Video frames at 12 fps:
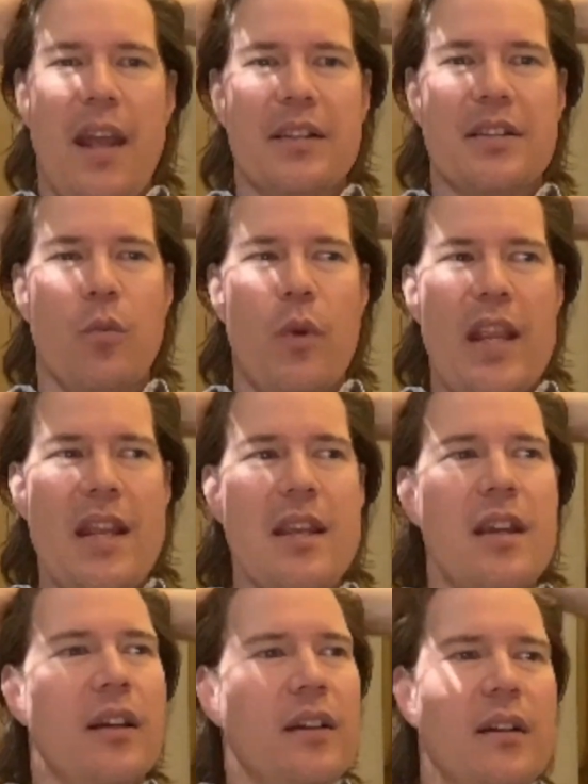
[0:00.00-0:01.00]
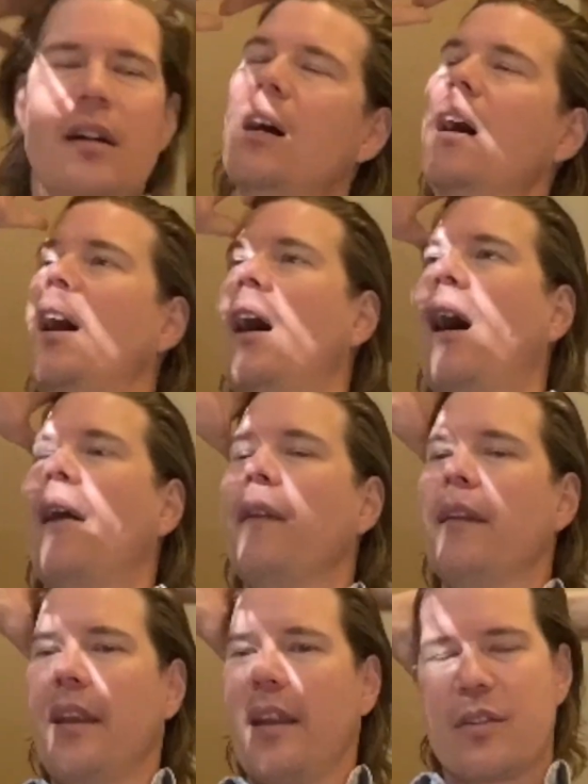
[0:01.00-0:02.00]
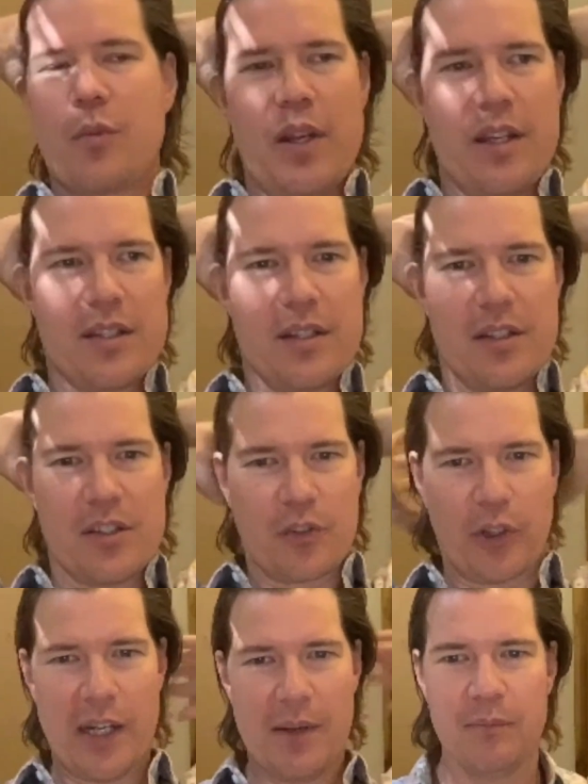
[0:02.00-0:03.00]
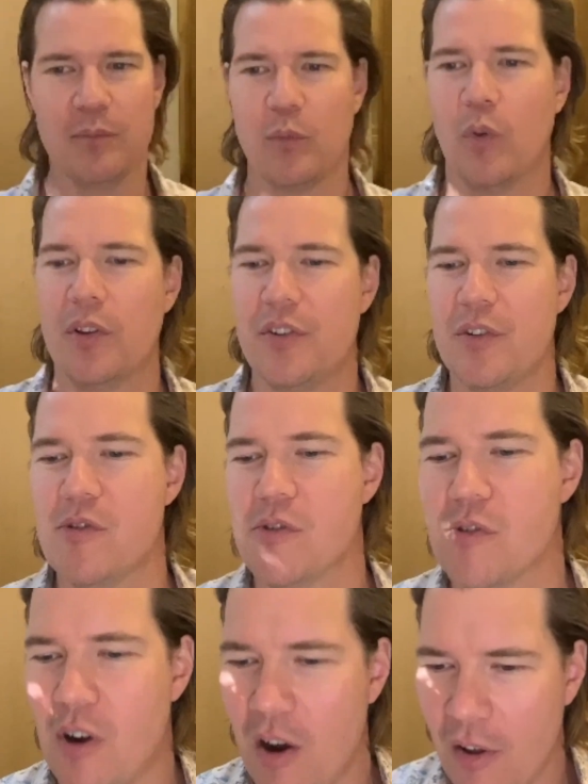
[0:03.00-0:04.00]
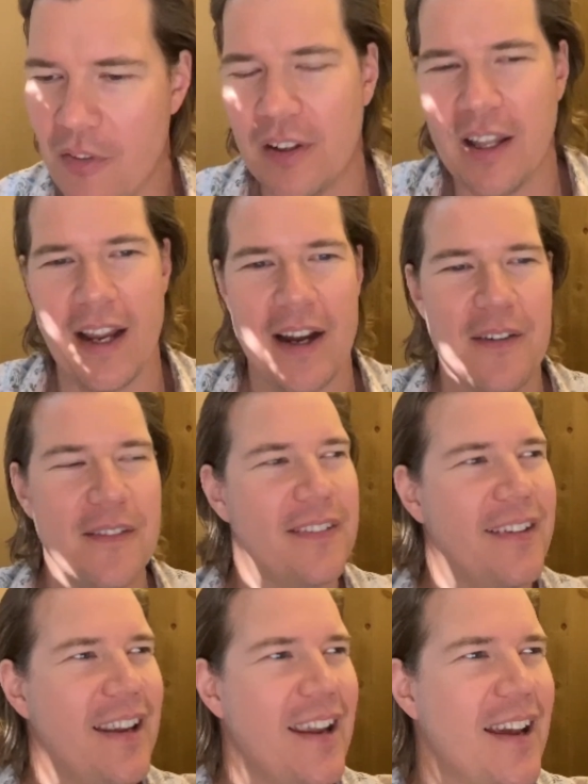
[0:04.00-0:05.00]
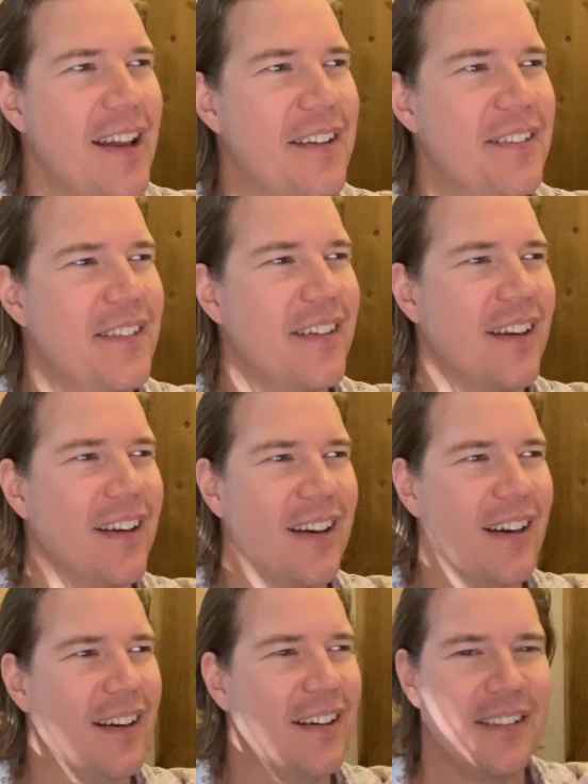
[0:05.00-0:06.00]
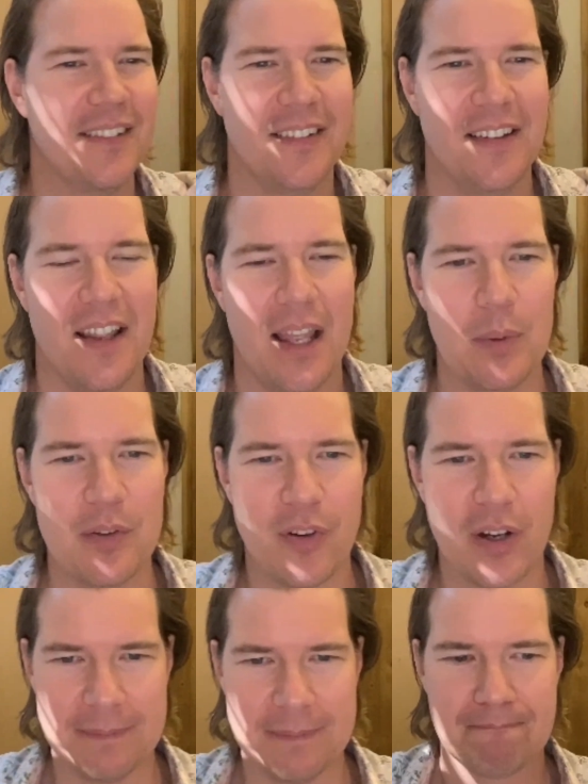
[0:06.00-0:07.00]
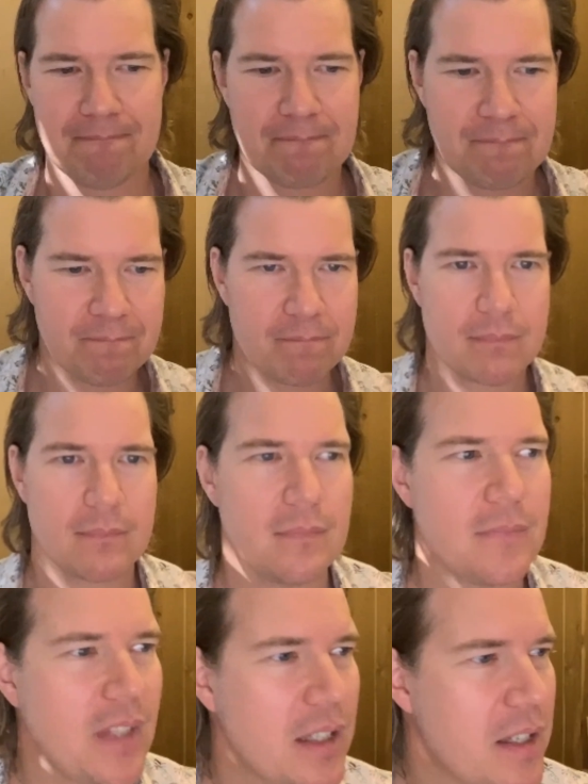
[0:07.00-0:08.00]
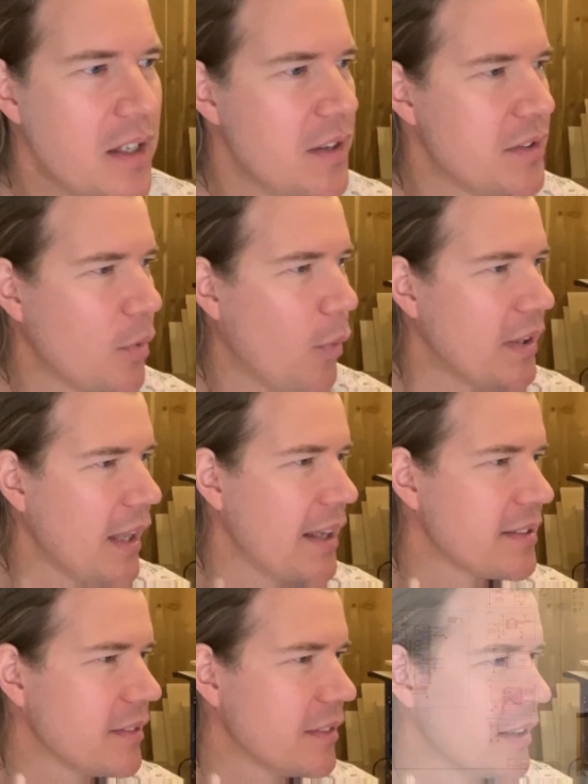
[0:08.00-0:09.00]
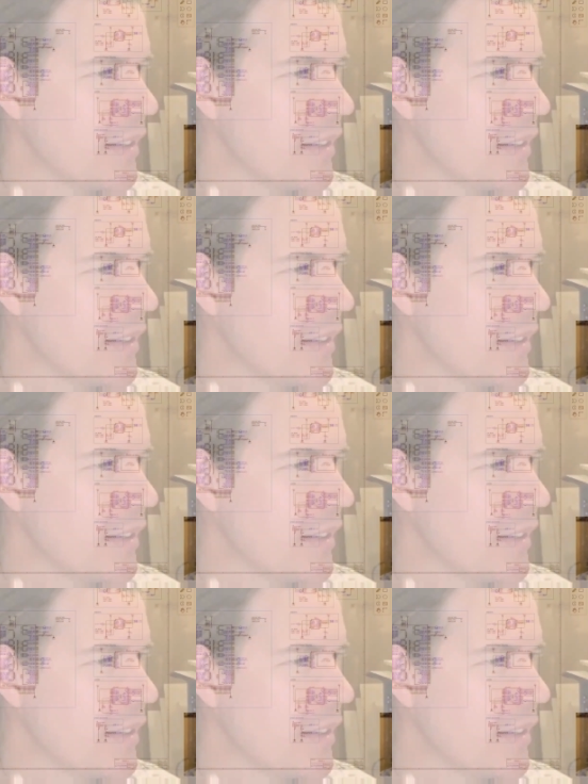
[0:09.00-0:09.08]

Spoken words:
week. On the next week's stream, we'll do all the layout, and it'll be fun. So one last look at